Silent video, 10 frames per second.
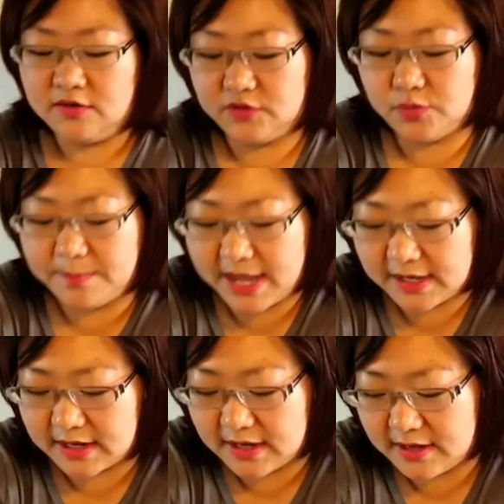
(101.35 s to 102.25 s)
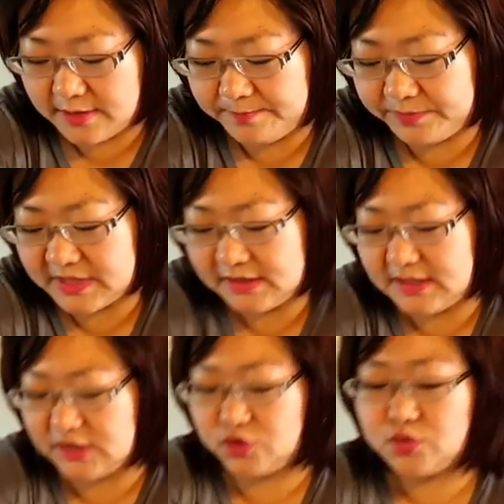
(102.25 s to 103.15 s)
to make
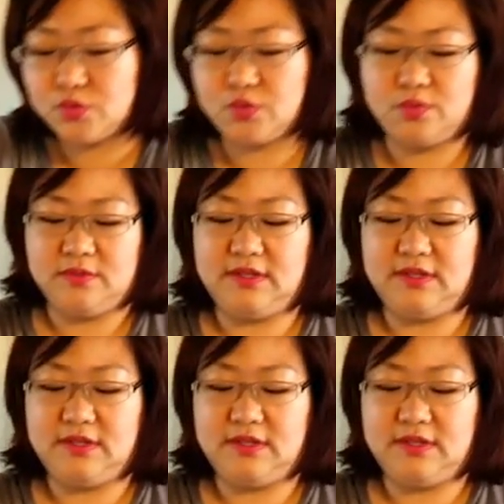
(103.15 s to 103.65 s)
the two